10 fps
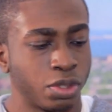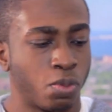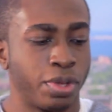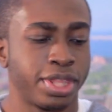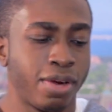
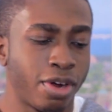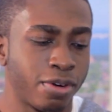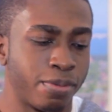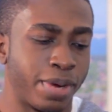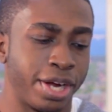one thing I want
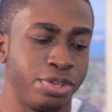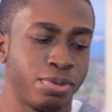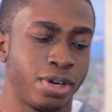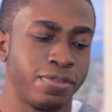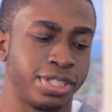to remind
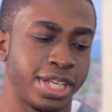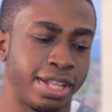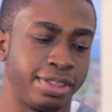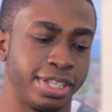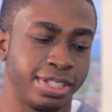you of is
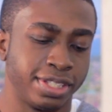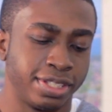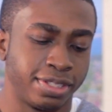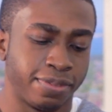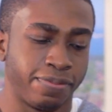that this
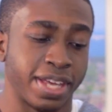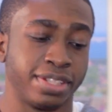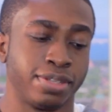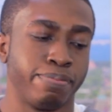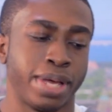is
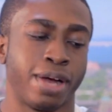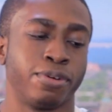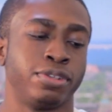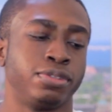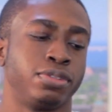phantom
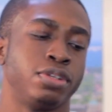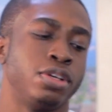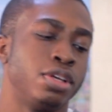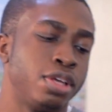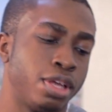powered.
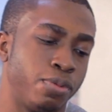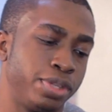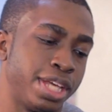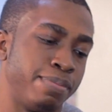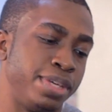And
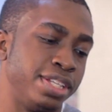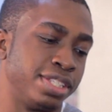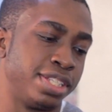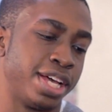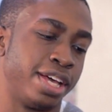what that means
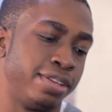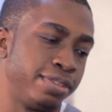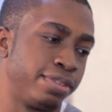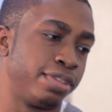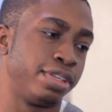is that
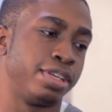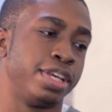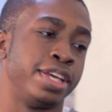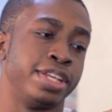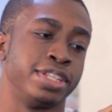
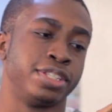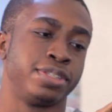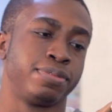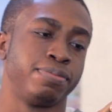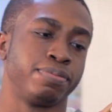
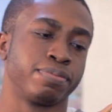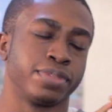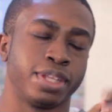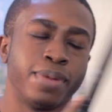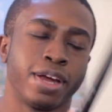
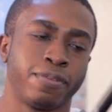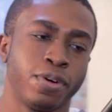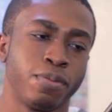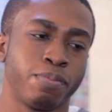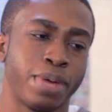the
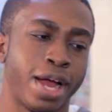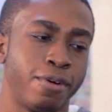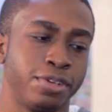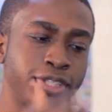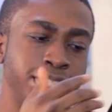microphone
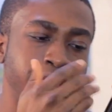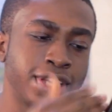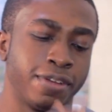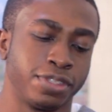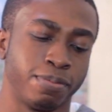powers
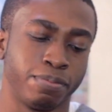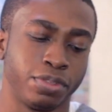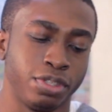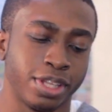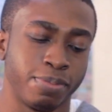itself. So
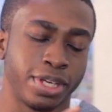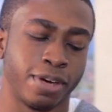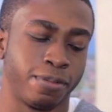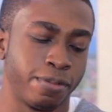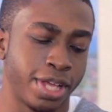you have to be
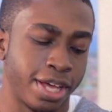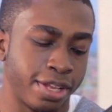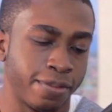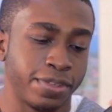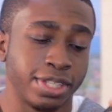careful of
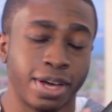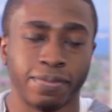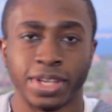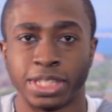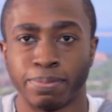that. If it's
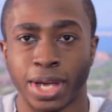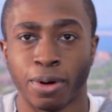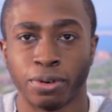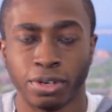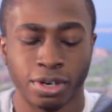not phantom
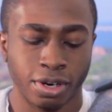powered,